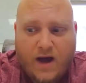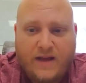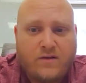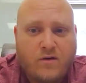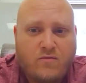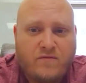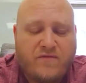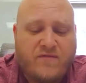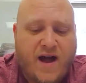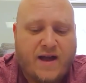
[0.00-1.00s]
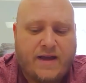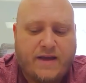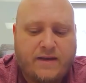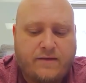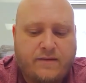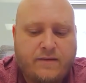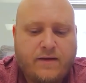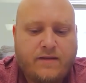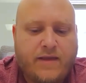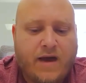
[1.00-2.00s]
I don't find
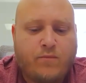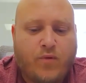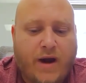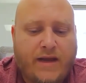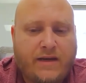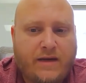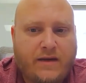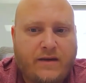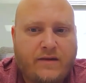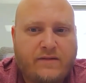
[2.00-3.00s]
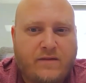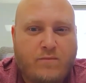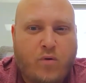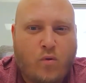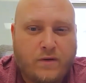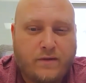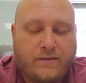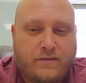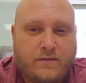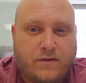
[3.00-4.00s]
that branding is
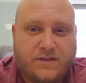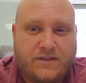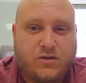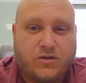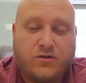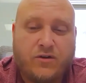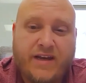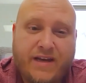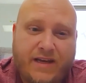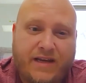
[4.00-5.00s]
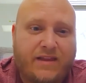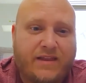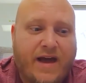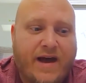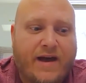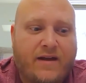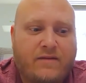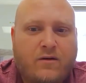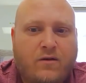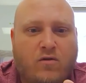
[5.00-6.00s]
important until you're hitting that
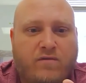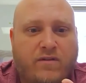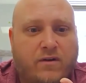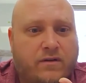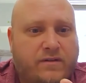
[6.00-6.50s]
over